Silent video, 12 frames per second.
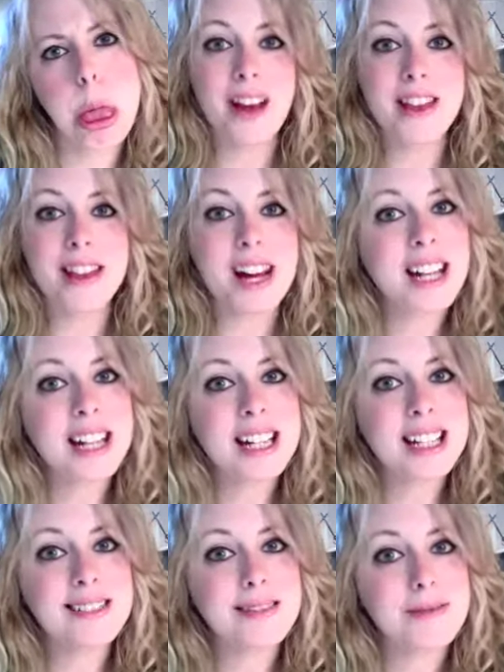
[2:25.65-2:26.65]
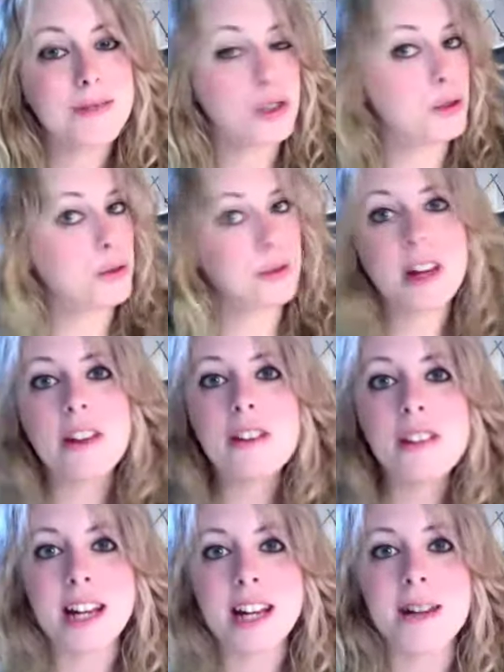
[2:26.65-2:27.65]
Then I drew another
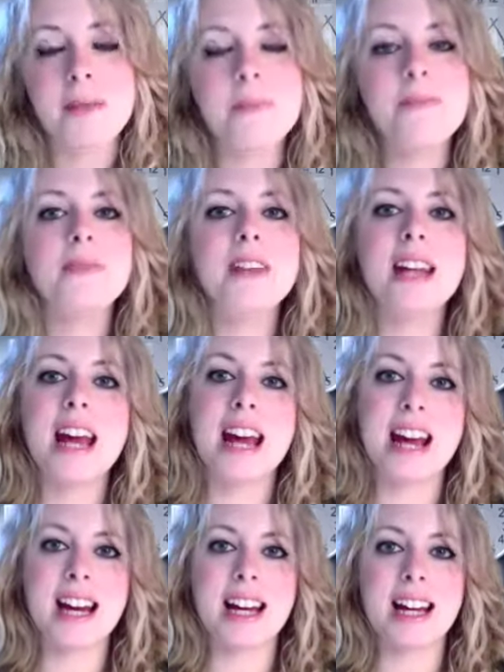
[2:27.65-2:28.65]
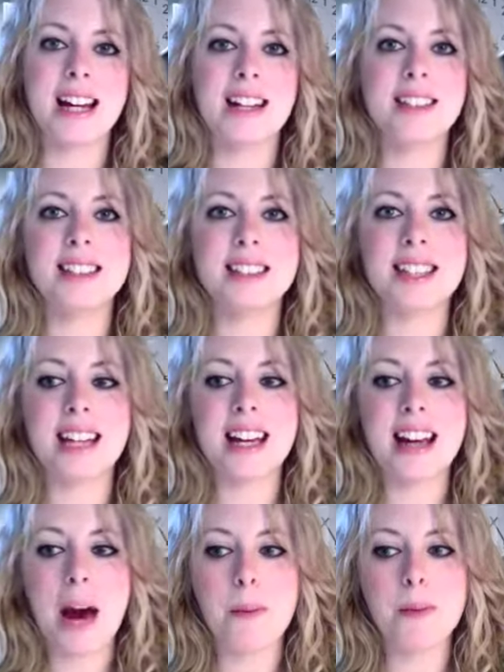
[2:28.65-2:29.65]
name and it
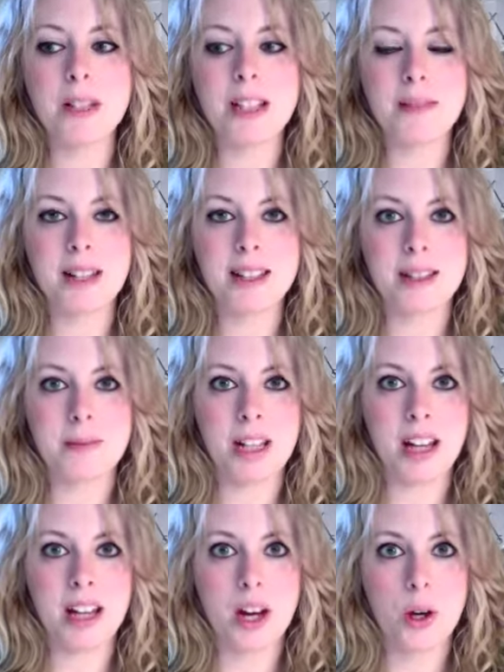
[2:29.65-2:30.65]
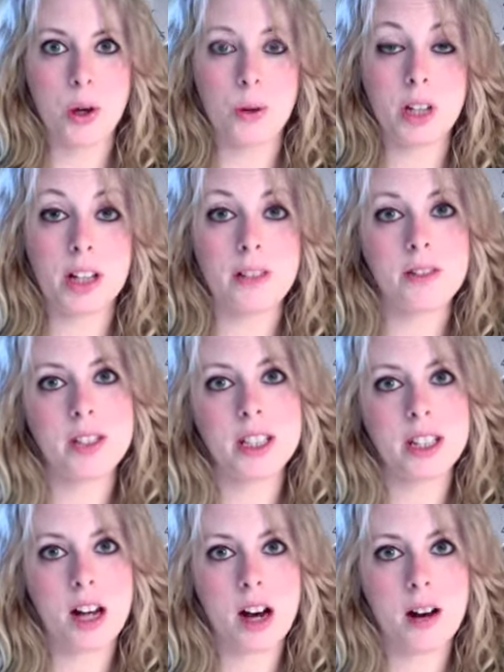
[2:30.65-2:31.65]
happened to be somebody who lives
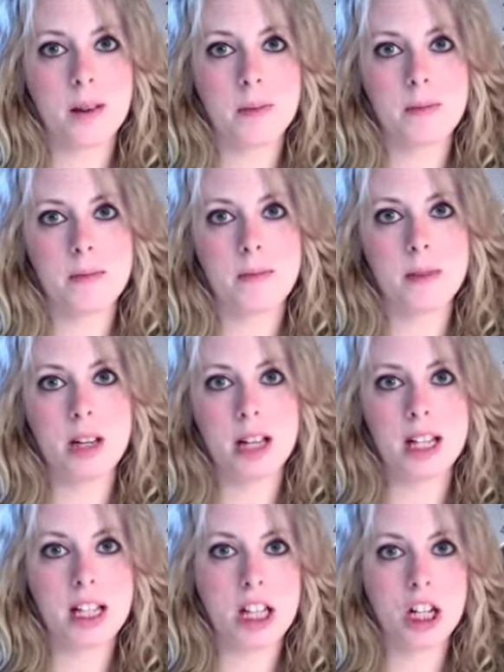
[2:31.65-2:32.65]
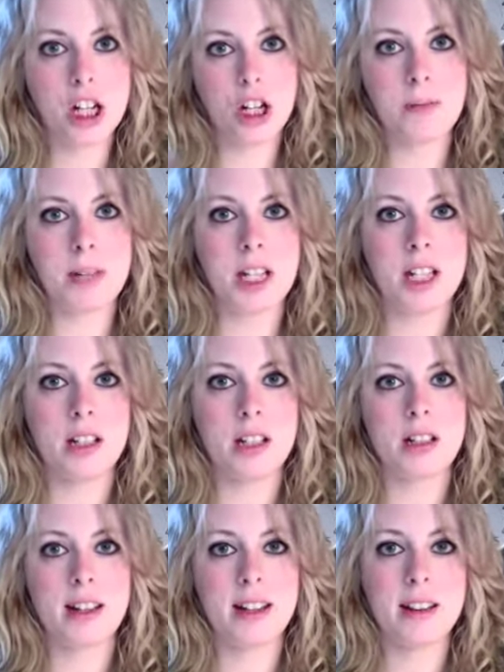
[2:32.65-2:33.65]
um, near me
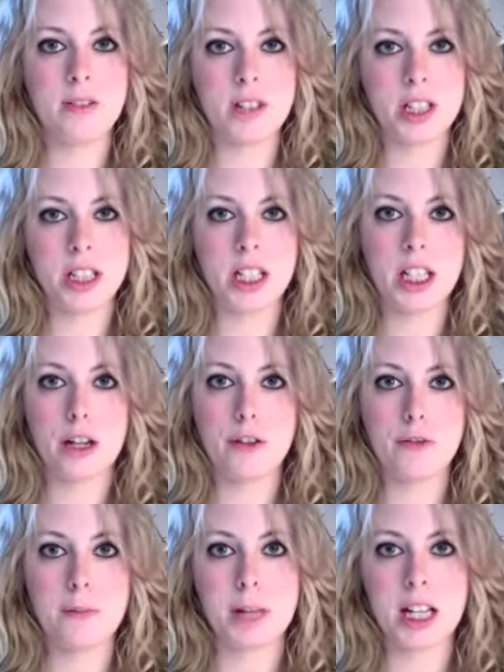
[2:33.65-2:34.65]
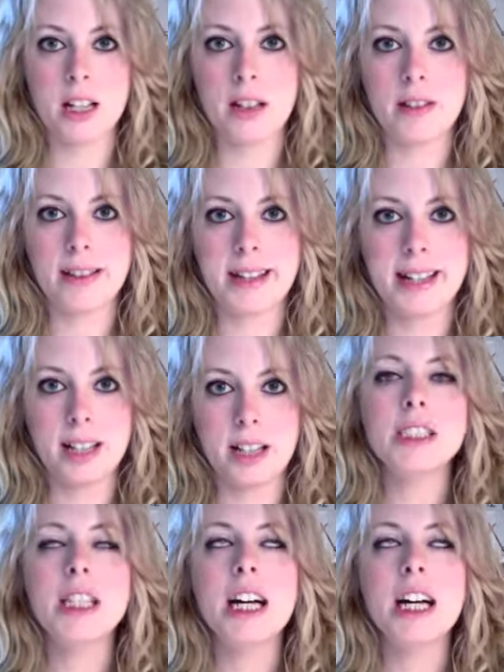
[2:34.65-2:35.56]
in the vicinity of me they live.